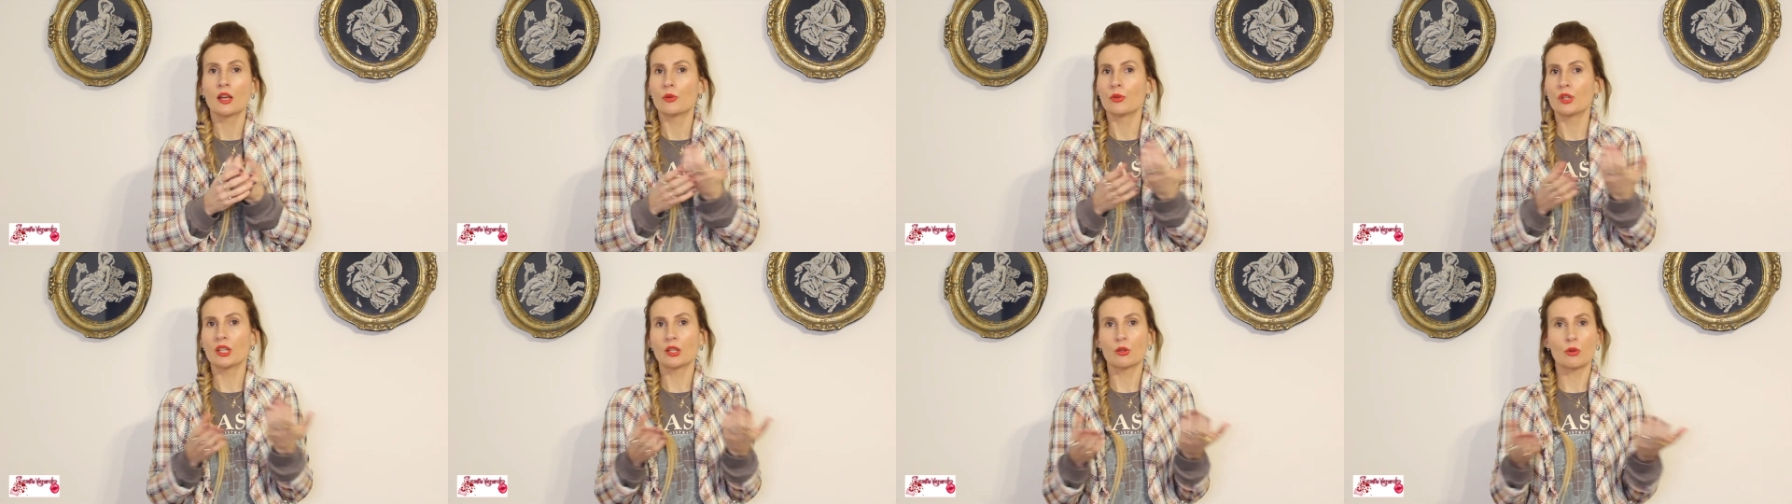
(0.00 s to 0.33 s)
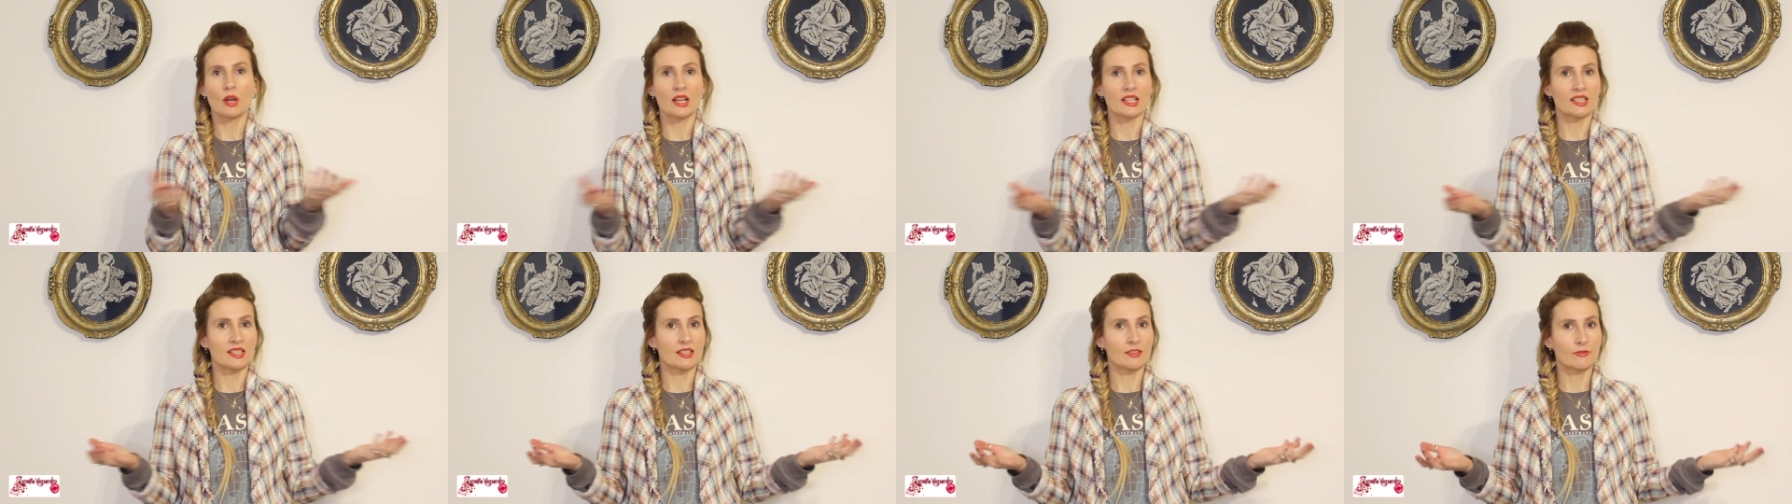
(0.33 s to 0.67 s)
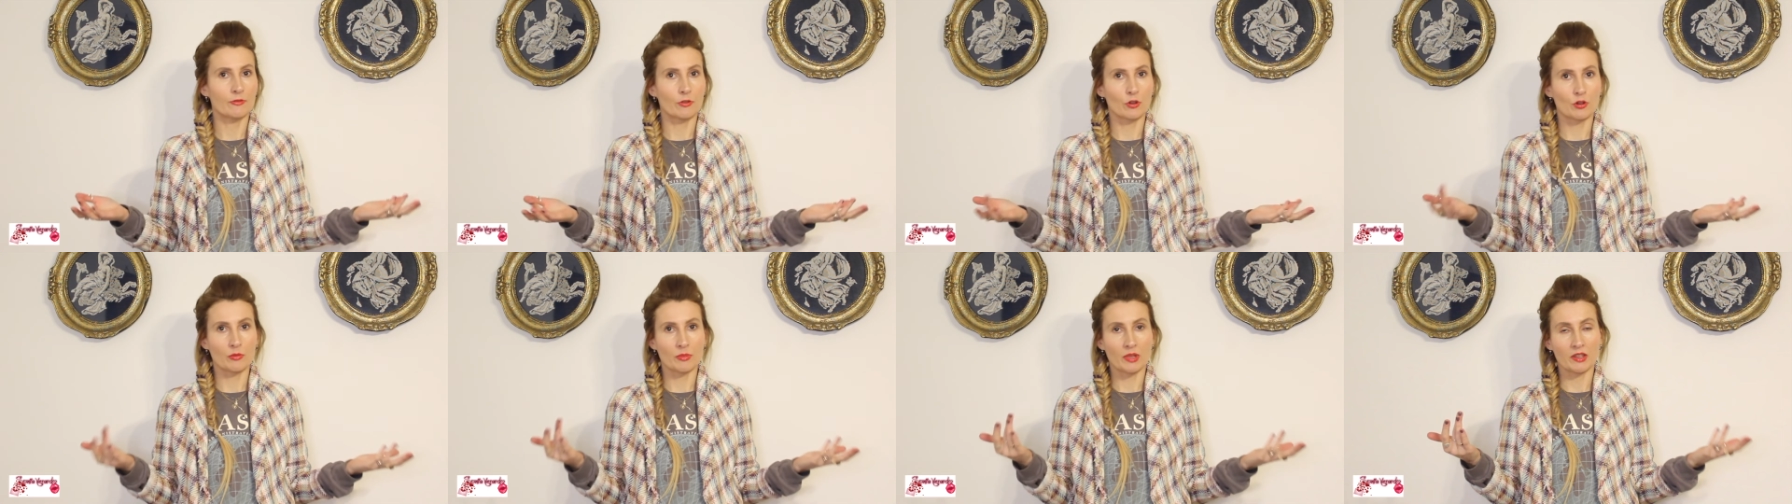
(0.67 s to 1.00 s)
requests
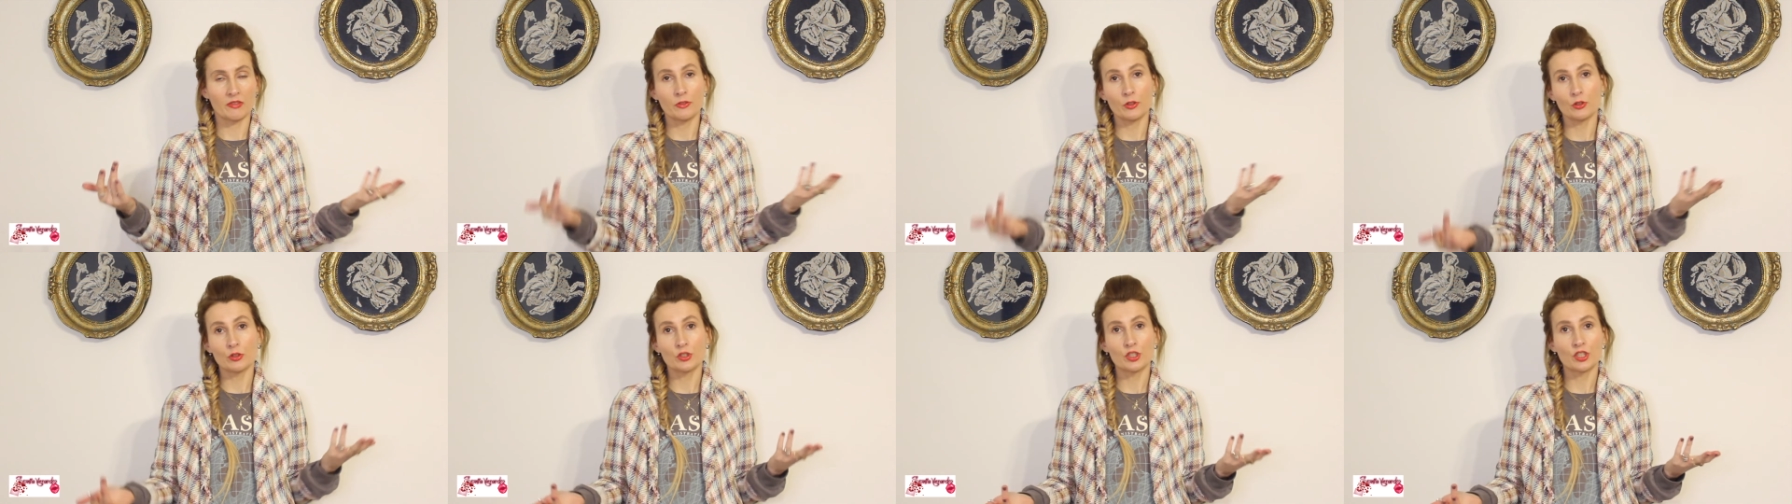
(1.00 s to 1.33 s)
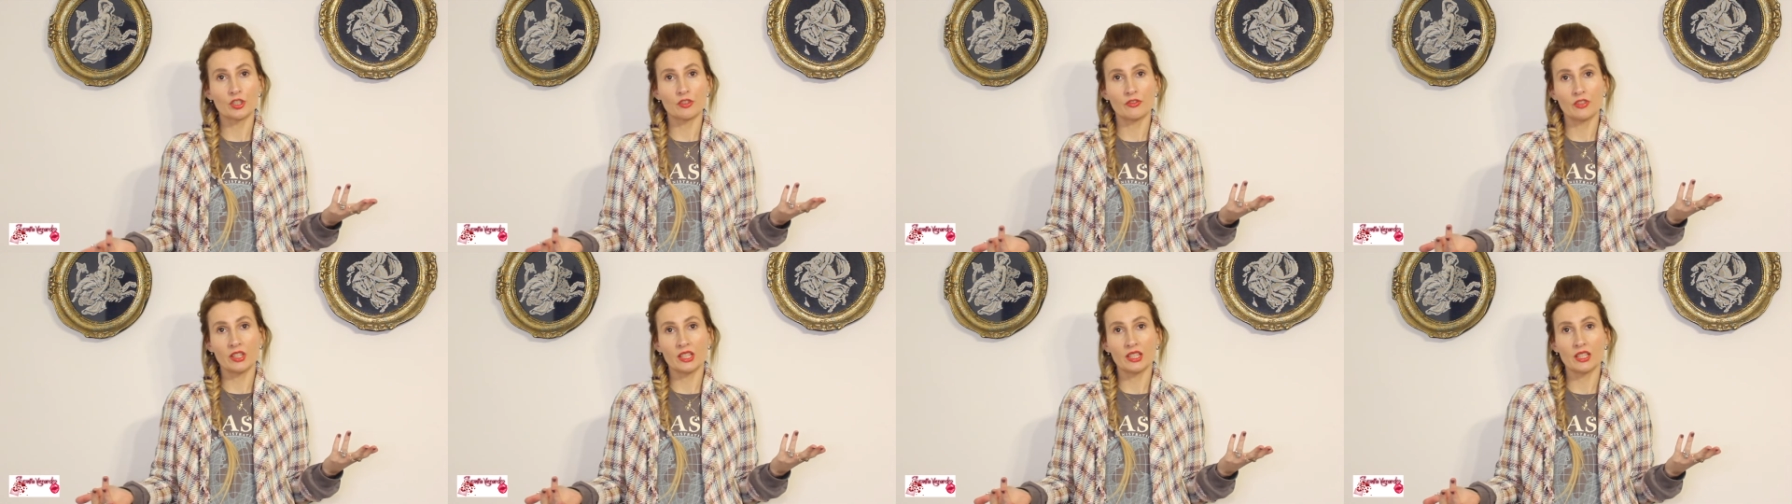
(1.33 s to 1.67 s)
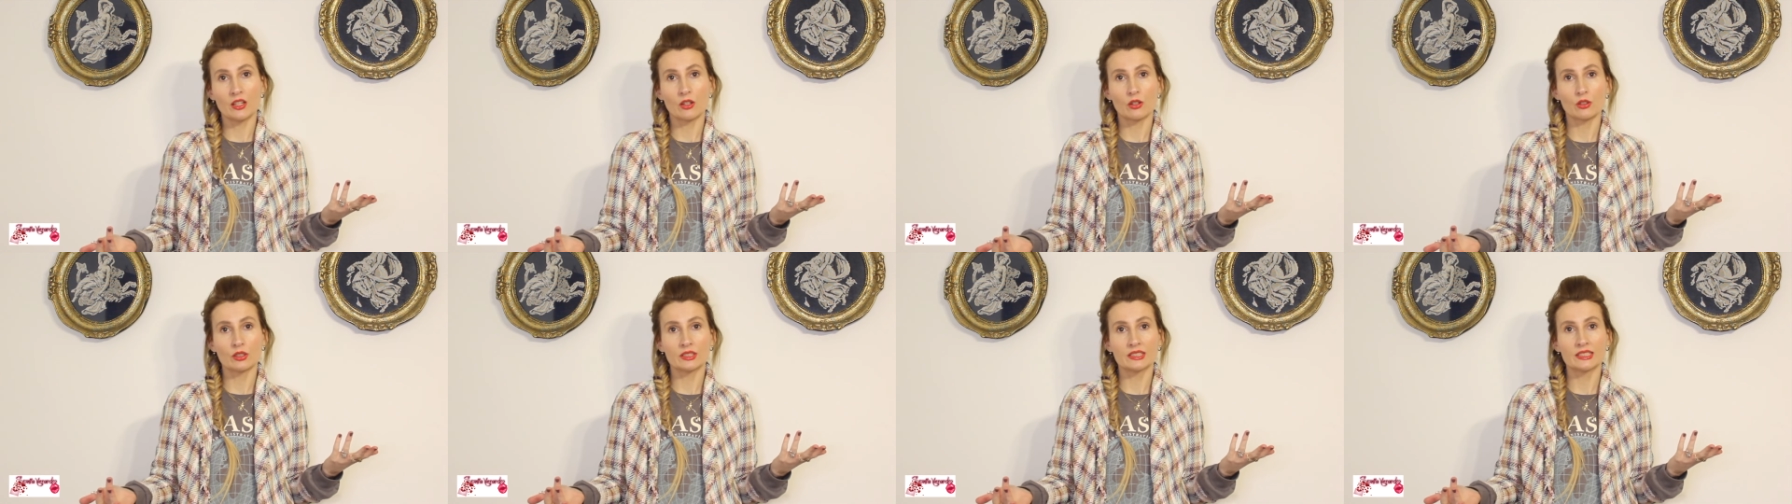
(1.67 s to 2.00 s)
for my future
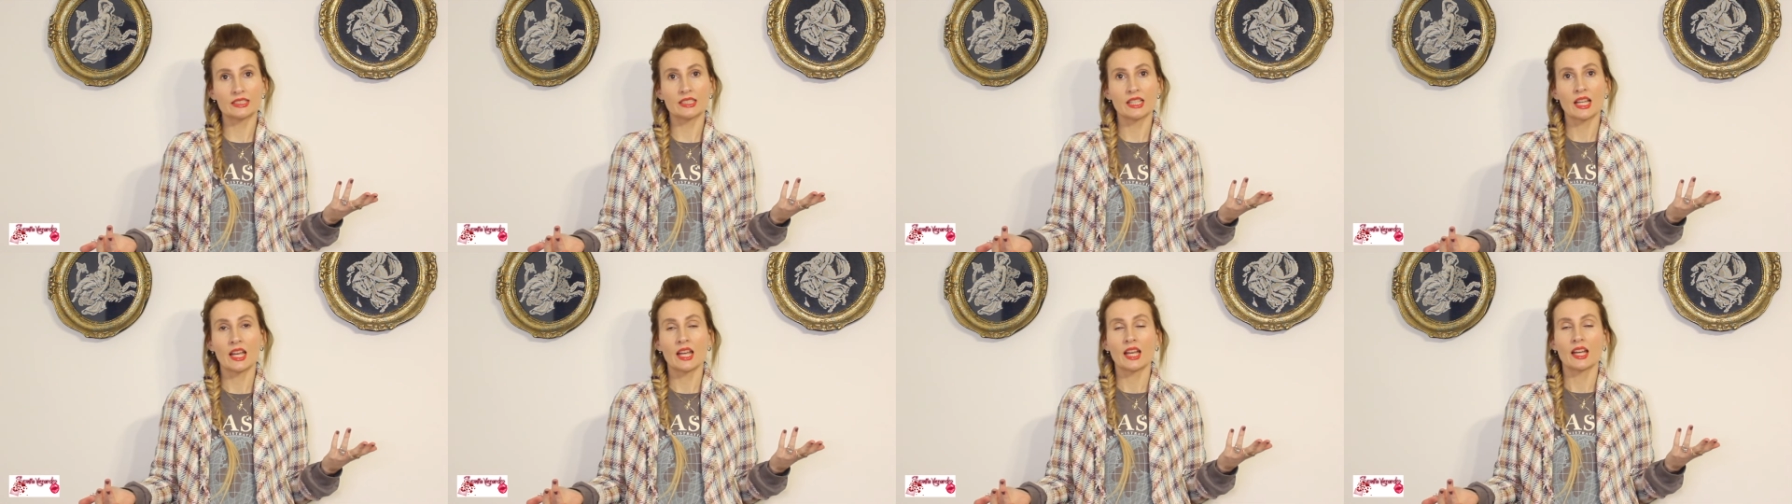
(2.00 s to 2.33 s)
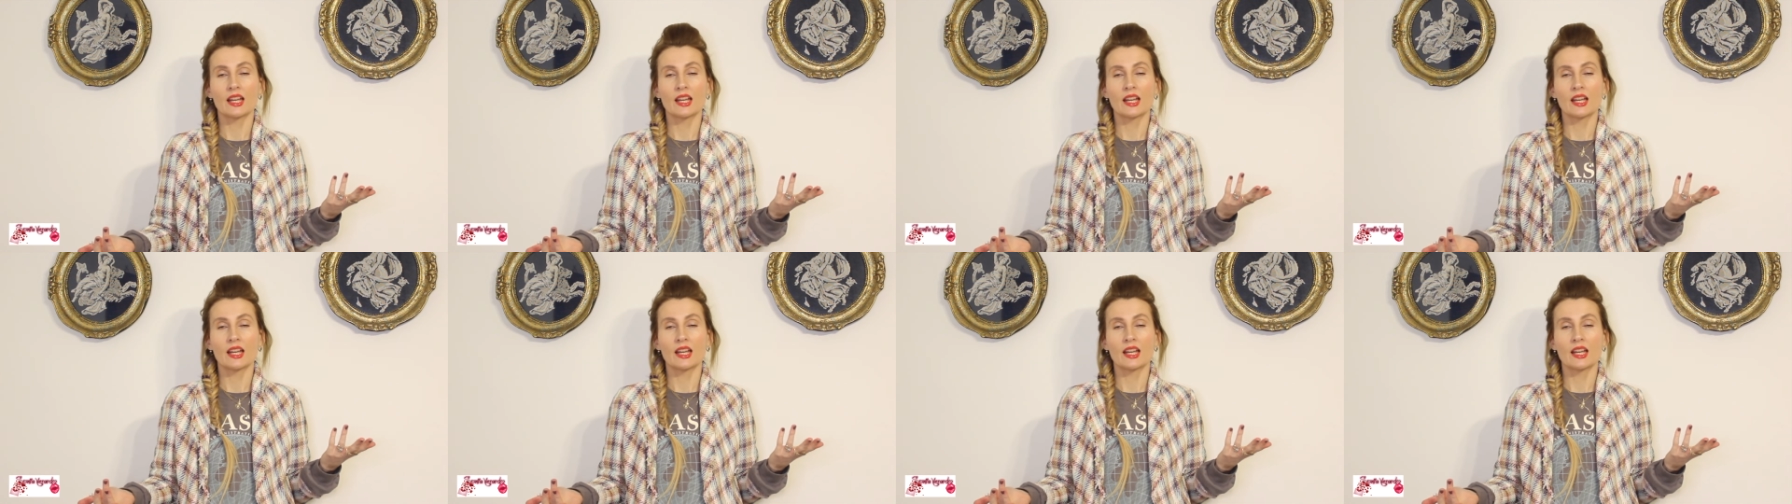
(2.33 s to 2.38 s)
videos.